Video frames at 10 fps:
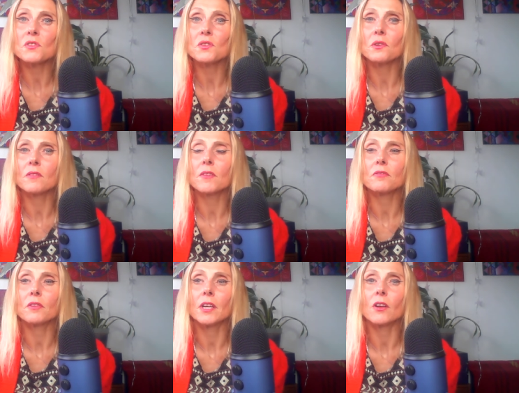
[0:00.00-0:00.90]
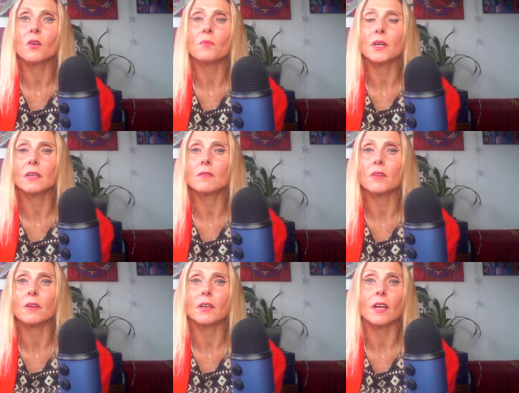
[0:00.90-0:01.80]
sort of a freedom but in a
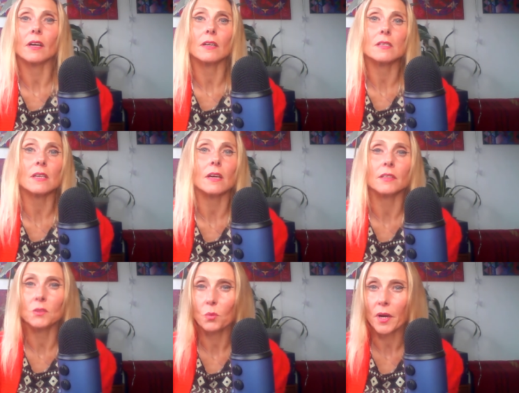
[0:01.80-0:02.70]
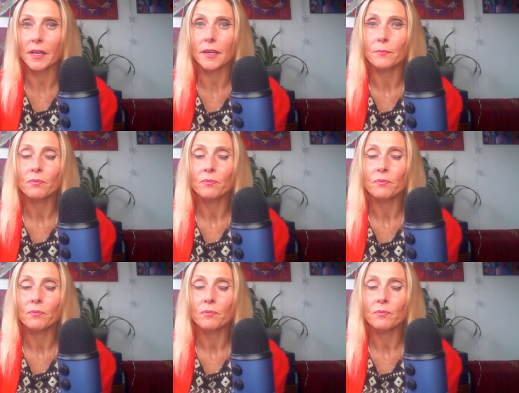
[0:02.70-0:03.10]
very nice kind way